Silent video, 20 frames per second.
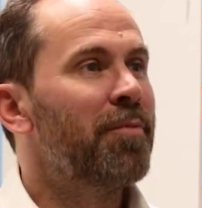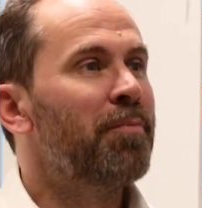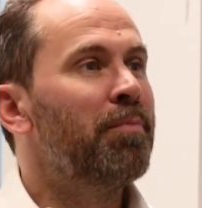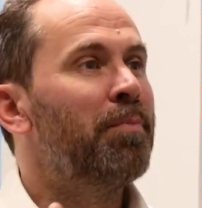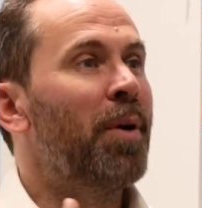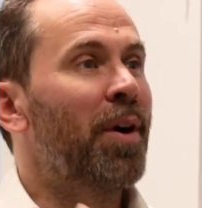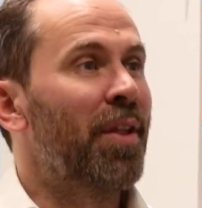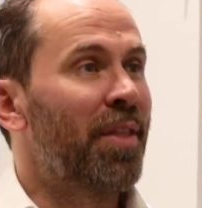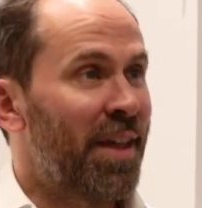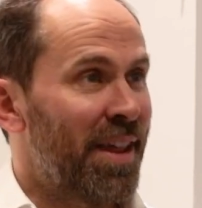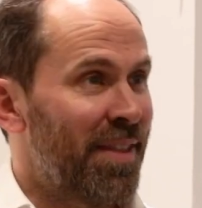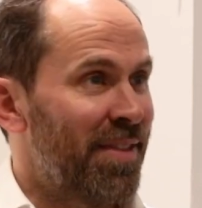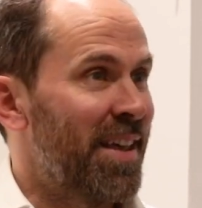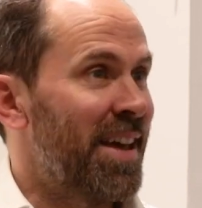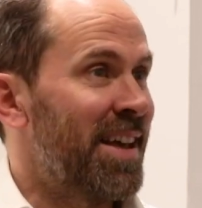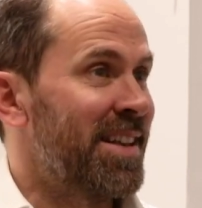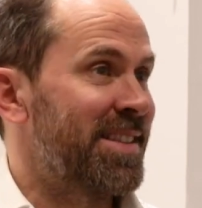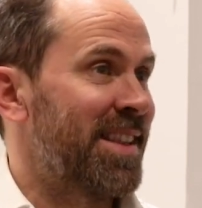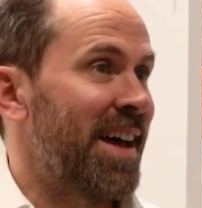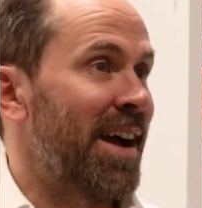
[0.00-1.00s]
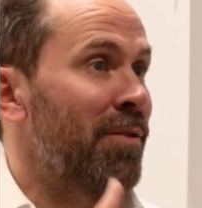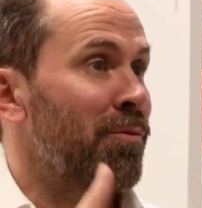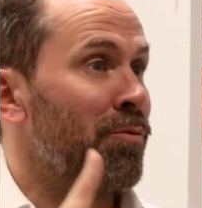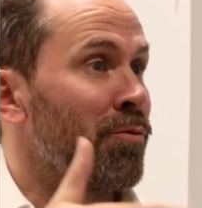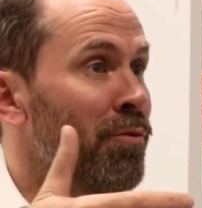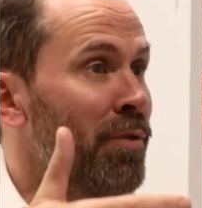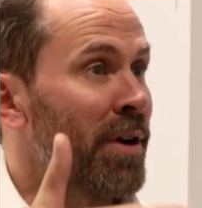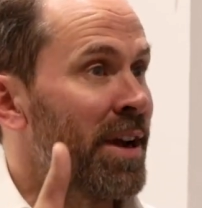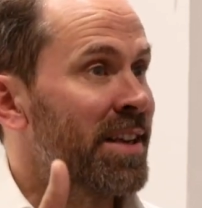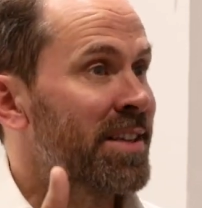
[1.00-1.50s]
But then there's that
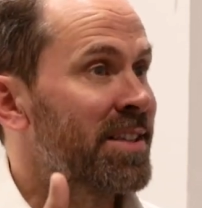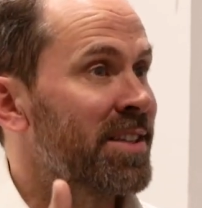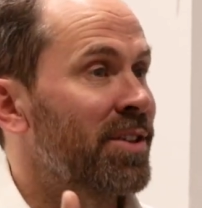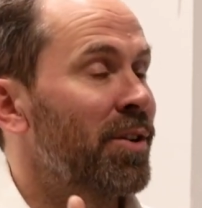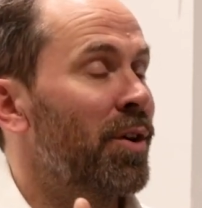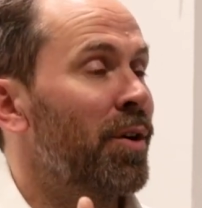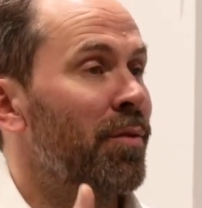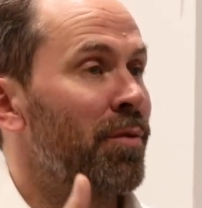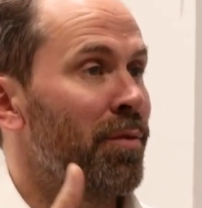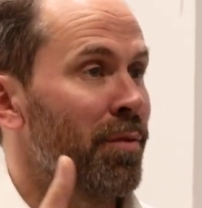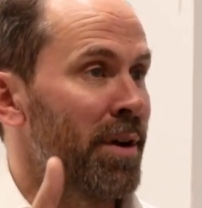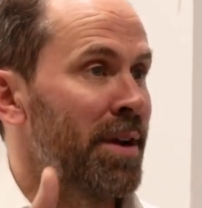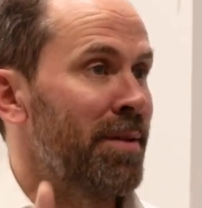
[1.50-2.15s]
risk of